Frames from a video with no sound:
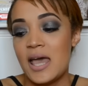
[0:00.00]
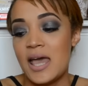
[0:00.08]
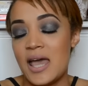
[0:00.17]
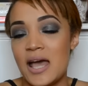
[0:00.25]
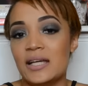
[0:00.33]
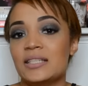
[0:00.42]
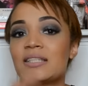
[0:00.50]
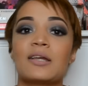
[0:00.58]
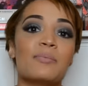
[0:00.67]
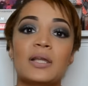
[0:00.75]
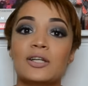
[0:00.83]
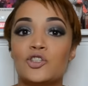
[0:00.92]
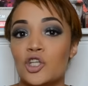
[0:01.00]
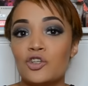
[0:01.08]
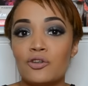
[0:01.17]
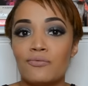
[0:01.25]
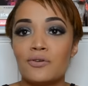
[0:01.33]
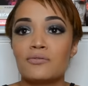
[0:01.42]
and it's gonna be
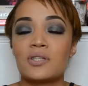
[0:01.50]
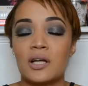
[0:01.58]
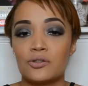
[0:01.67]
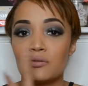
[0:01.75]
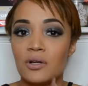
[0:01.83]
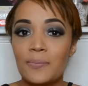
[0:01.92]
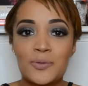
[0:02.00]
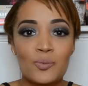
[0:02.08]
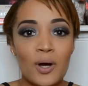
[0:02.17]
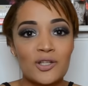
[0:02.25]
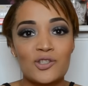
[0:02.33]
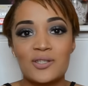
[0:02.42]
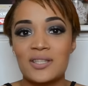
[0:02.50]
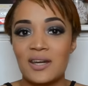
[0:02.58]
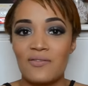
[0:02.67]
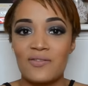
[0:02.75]
legit reviews and I'll do lip swatches and